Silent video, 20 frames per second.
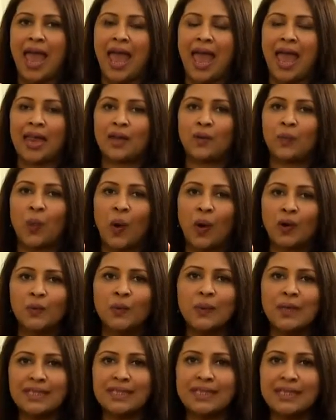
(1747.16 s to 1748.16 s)
And
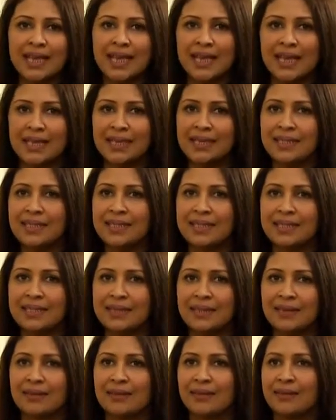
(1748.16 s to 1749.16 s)
what we say is
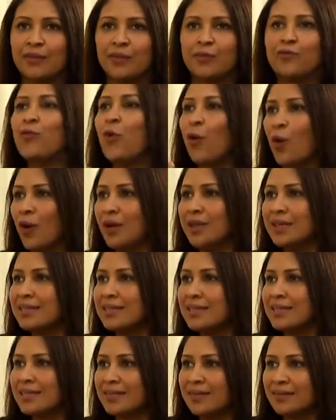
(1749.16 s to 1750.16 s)
4
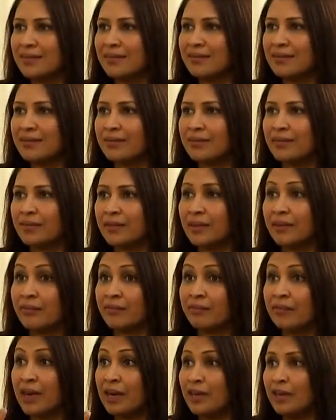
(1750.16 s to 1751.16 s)
is
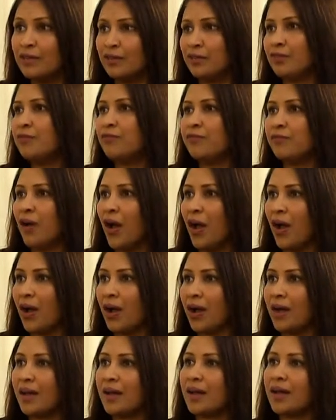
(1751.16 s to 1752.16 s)
very good for
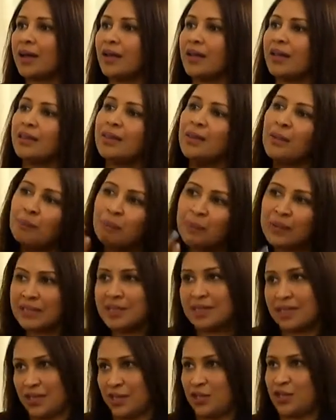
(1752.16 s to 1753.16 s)
the
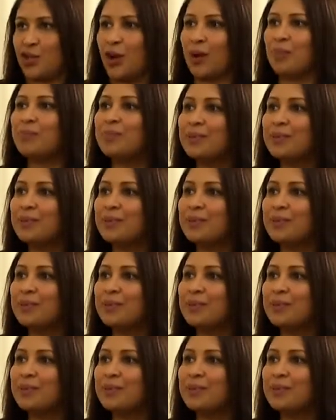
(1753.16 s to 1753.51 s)
present job.